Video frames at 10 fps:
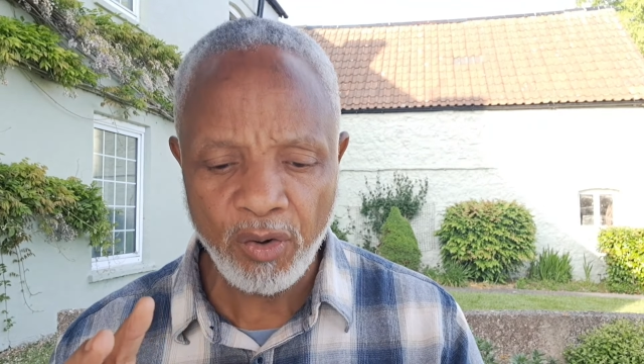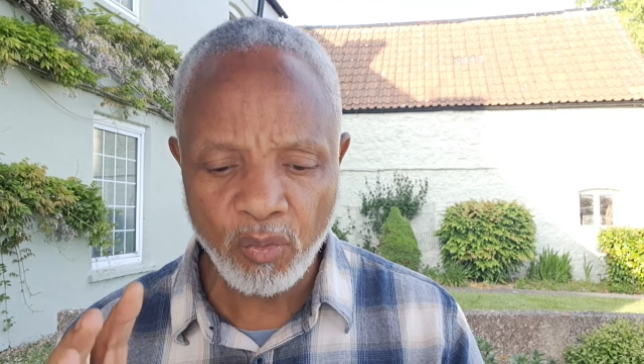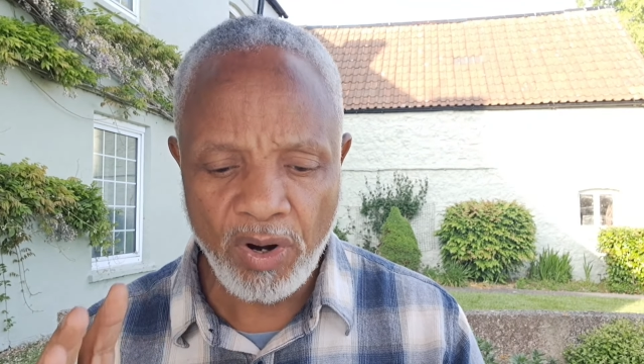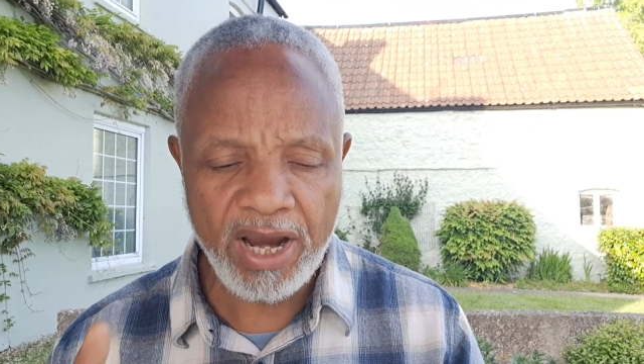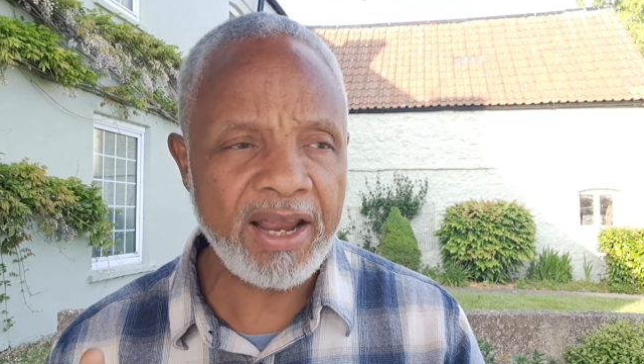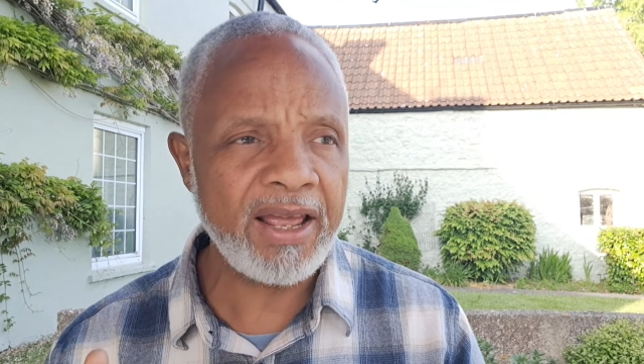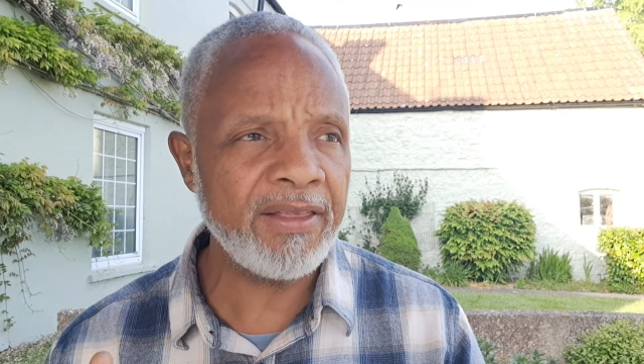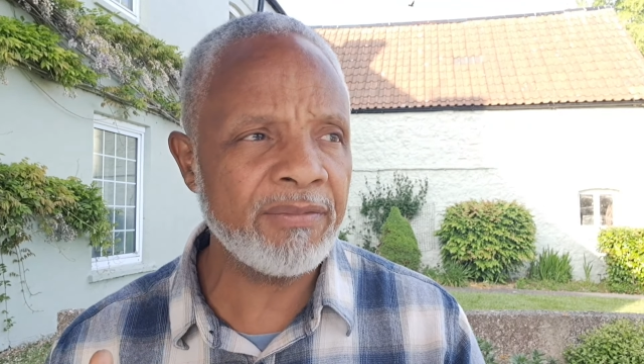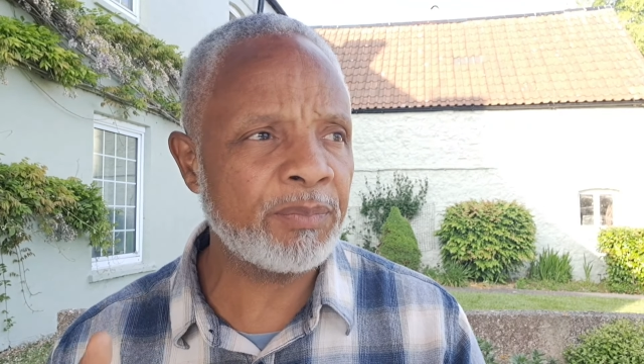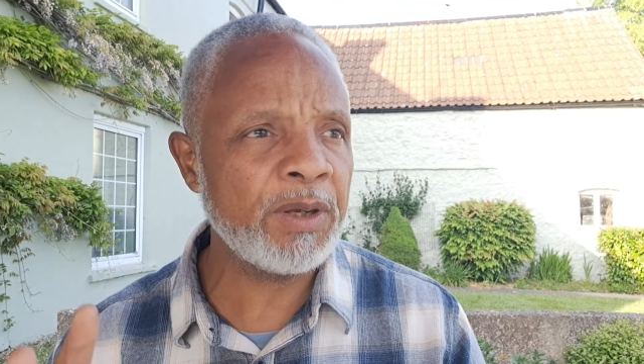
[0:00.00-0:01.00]

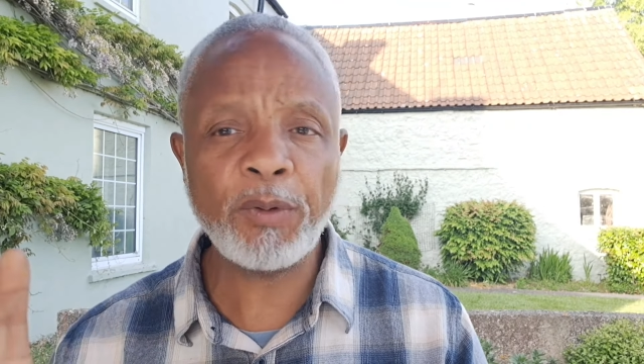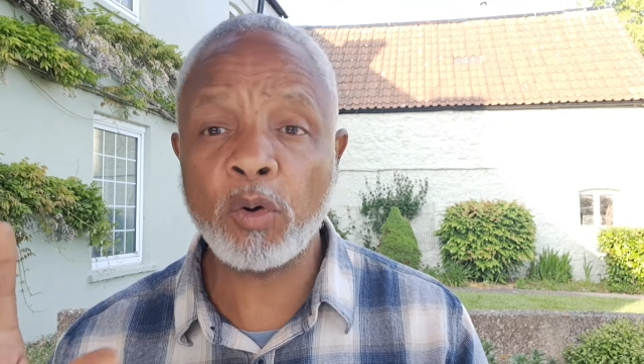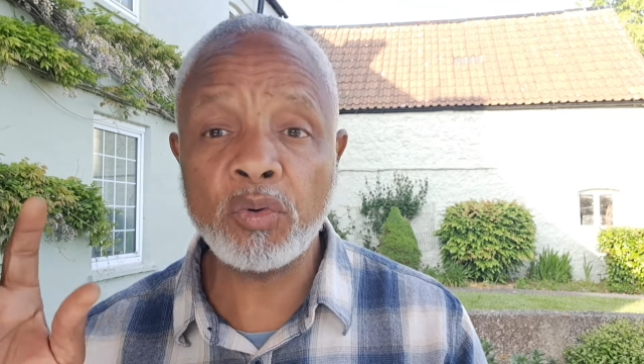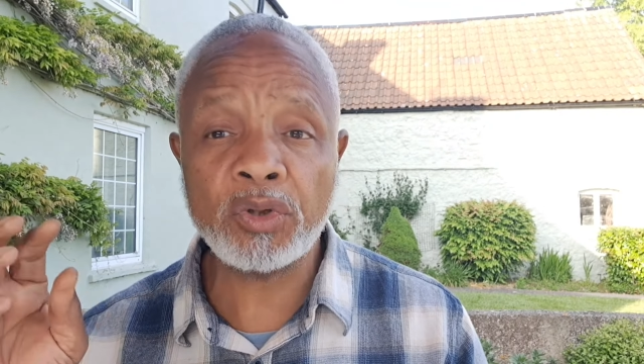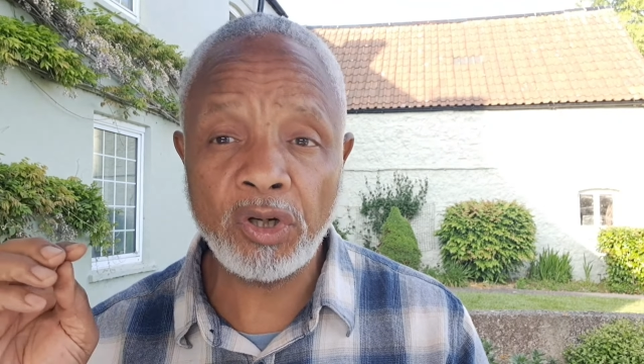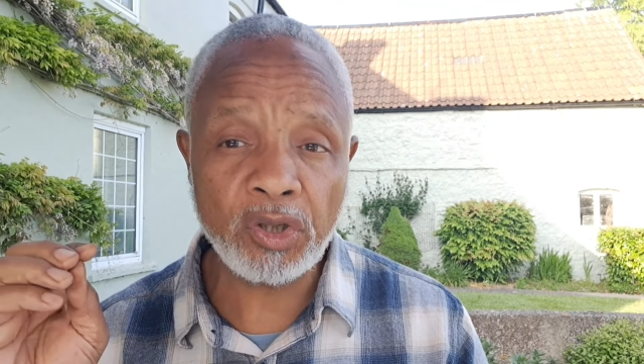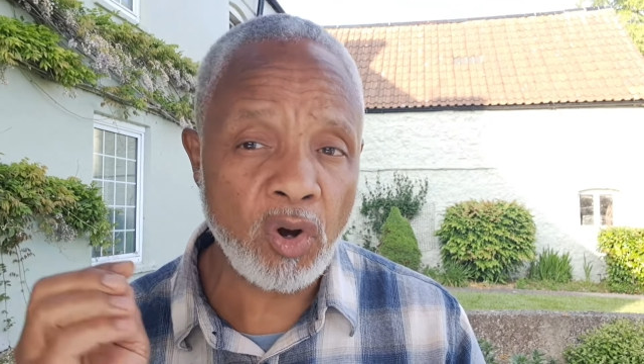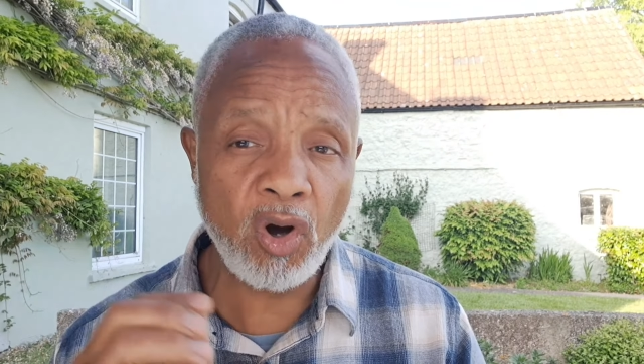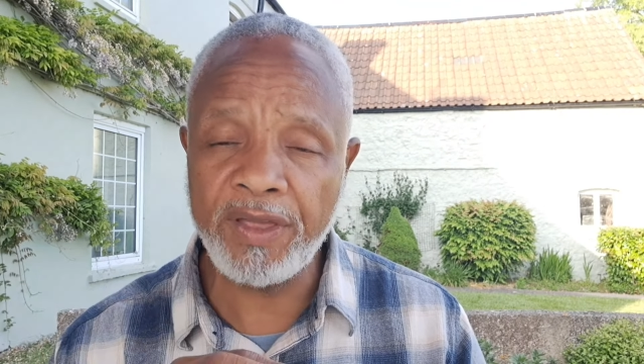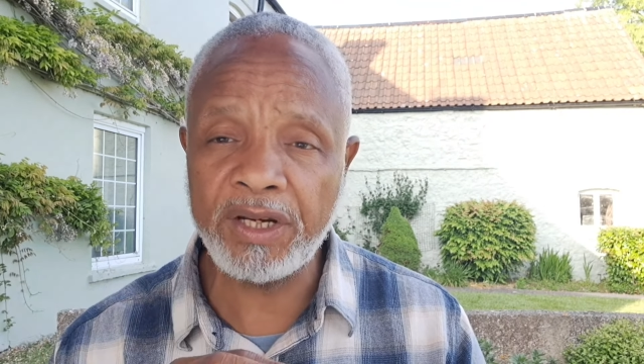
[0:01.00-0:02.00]
where people could not
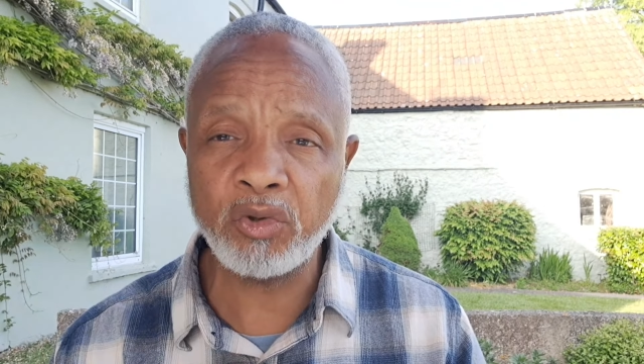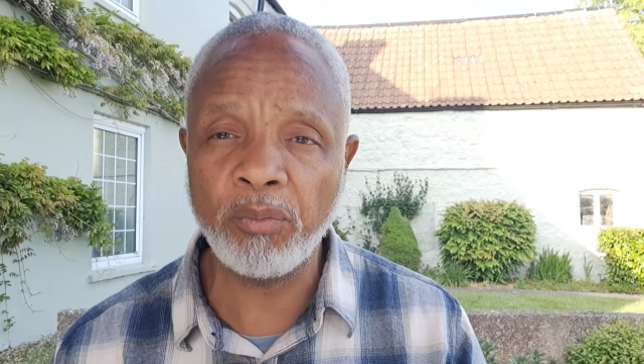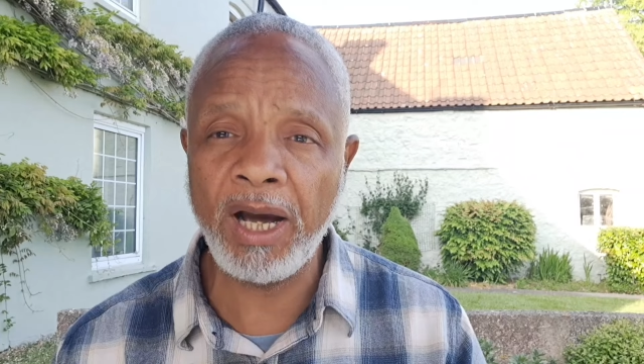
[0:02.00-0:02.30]
go there to